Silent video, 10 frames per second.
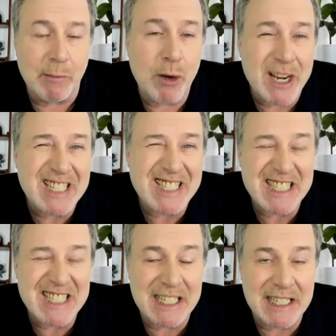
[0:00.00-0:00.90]
so
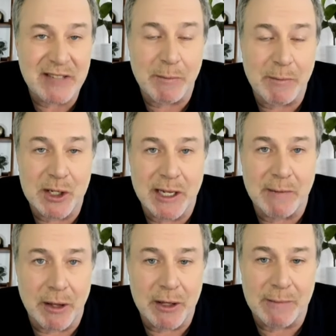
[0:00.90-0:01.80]

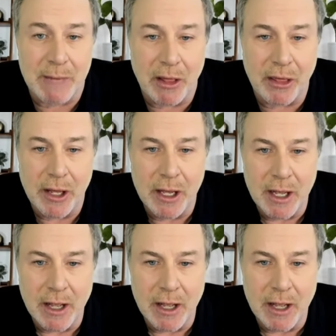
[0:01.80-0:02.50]
0.6% month to month.